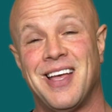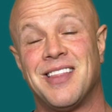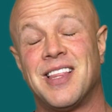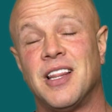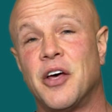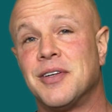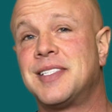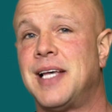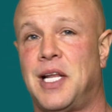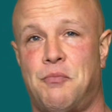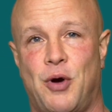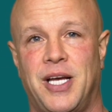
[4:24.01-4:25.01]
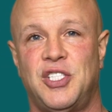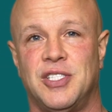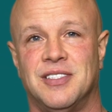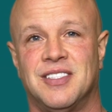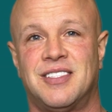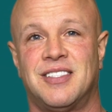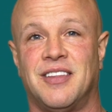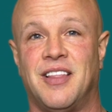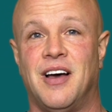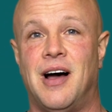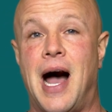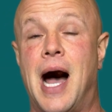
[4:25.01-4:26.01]
the little celebrations,
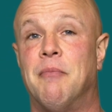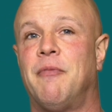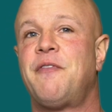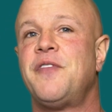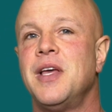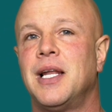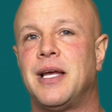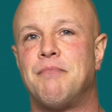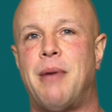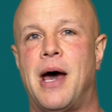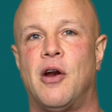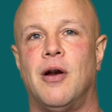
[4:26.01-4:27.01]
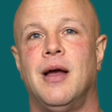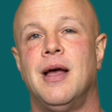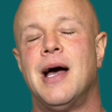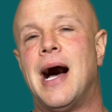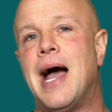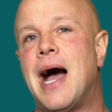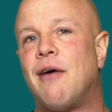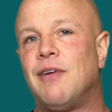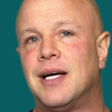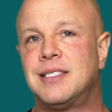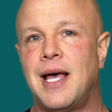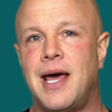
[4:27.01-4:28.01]
the I'm feeling better, I have
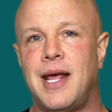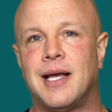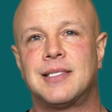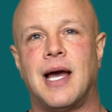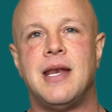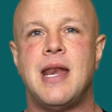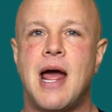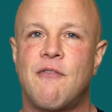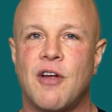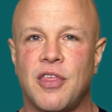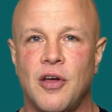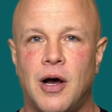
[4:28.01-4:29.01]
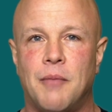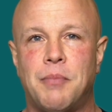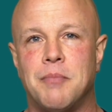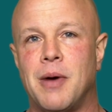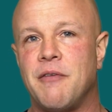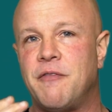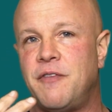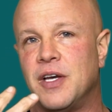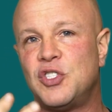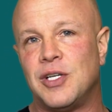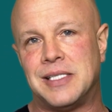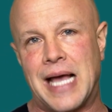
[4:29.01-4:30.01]
less headaches, I never thought, but my
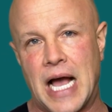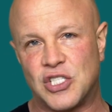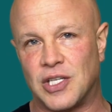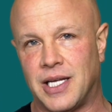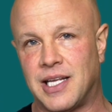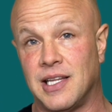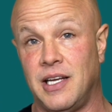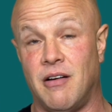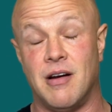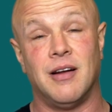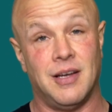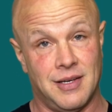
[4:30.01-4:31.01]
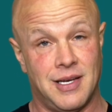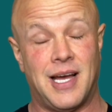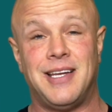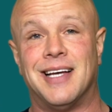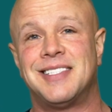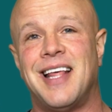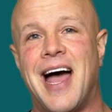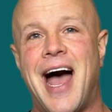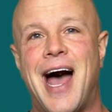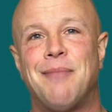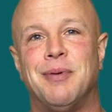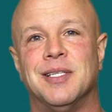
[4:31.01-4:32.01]
vision is actually clear. And yes, that
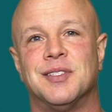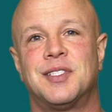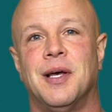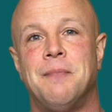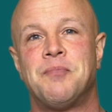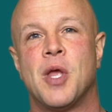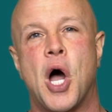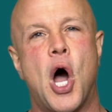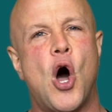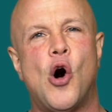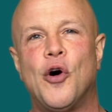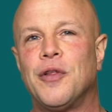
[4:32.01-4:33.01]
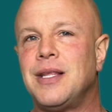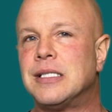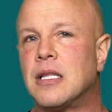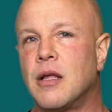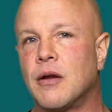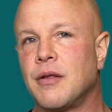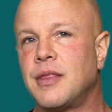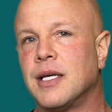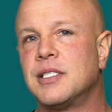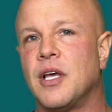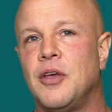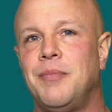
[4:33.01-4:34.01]
happens. All these little
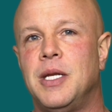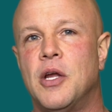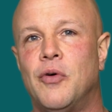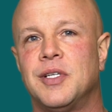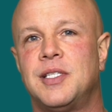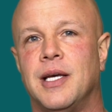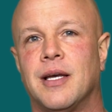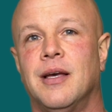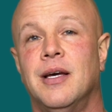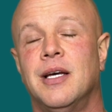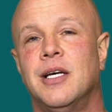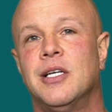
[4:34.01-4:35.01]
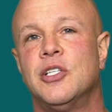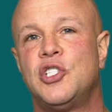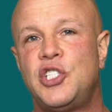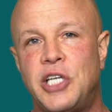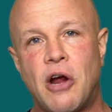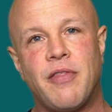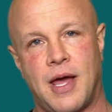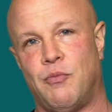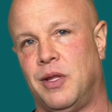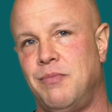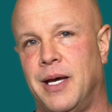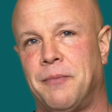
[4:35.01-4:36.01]
things that you'd be noticing, share them
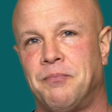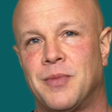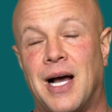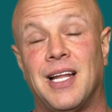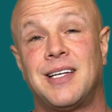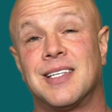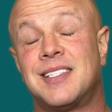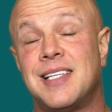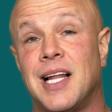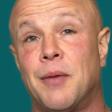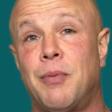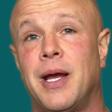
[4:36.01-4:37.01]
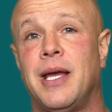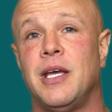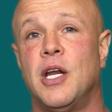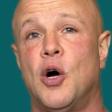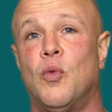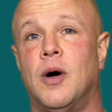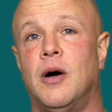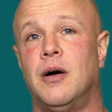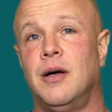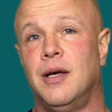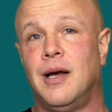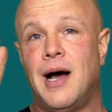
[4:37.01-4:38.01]
with me. I like to celebrate,
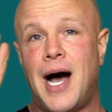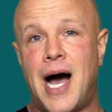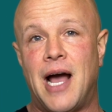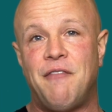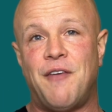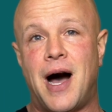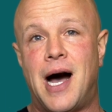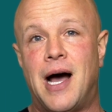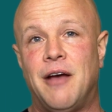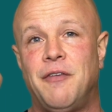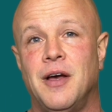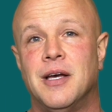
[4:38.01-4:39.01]
we'll high five,